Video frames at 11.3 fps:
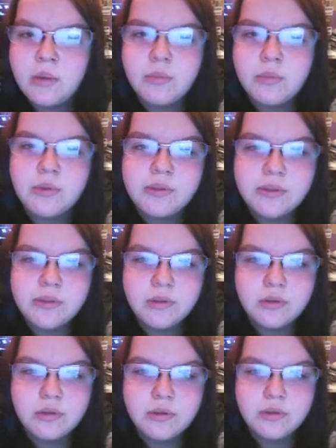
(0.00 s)
most
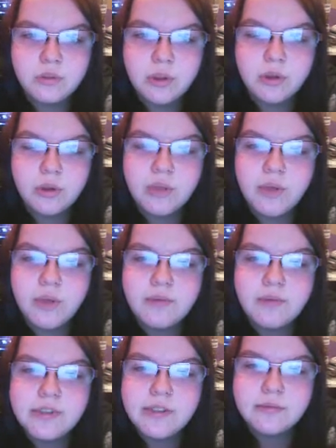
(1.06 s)
recurring
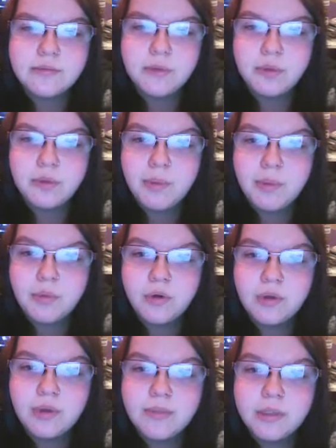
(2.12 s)
rivals, he is a frequent
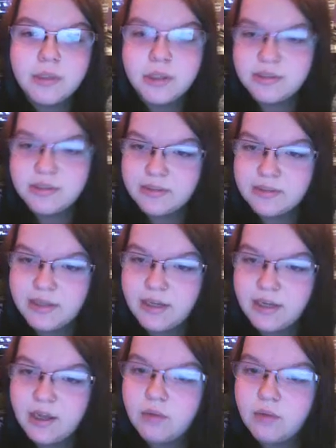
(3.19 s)
member of the Injustice
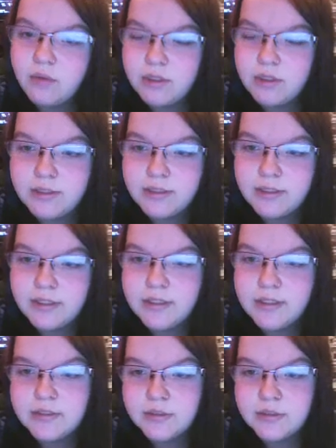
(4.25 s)
Gang. Ironically, in
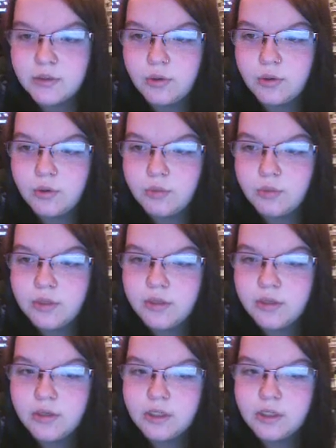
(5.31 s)
his Earth 1
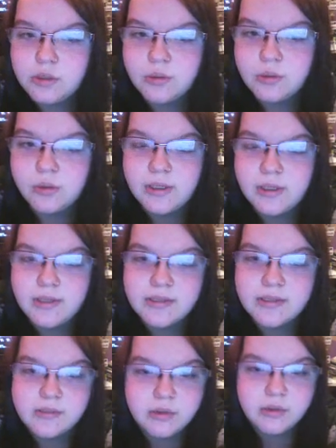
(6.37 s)
incarnation, Crane
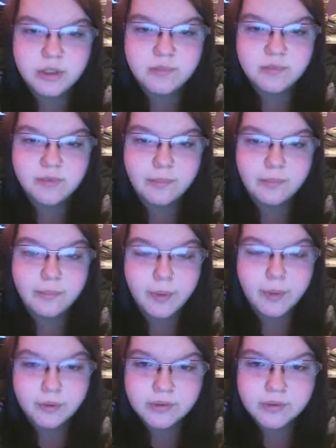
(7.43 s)
has a strange fear of
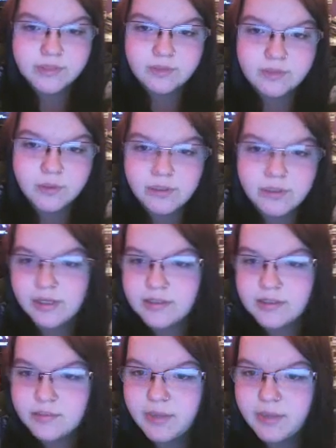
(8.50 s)
birds, even though he
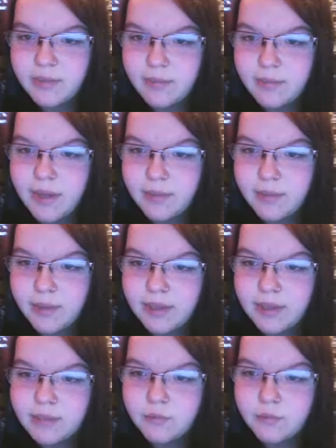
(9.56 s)
has a pet magpie
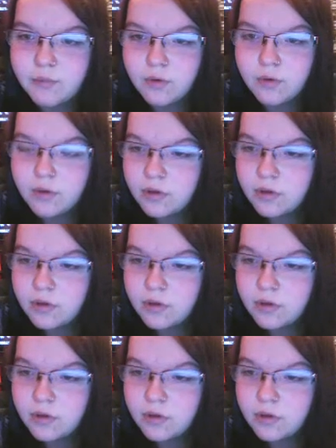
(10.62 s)
named Craw.